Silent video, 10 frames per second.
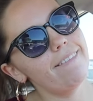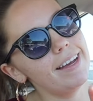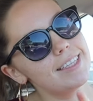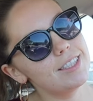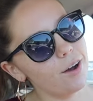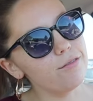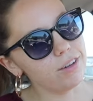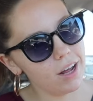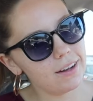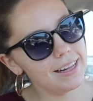If I
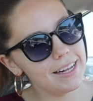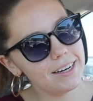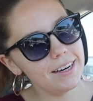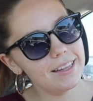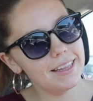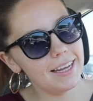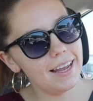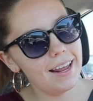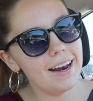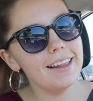don't vlog later,
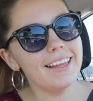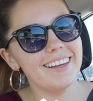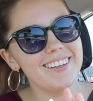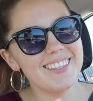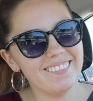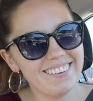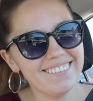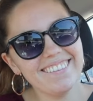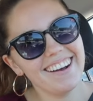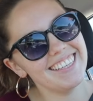then thank you so
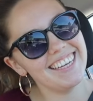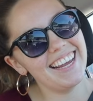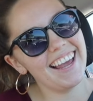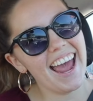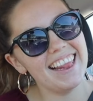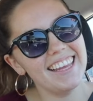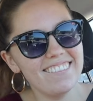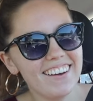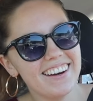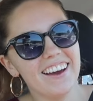much for watching. I
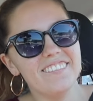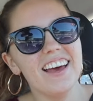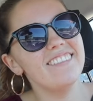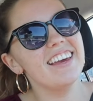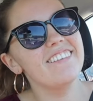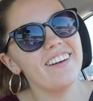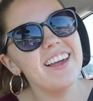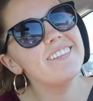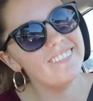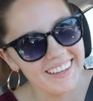love y'all and I hope you have a
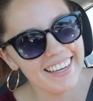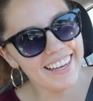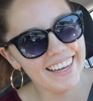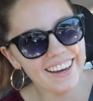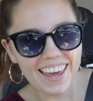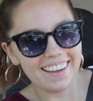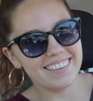great week. Okay,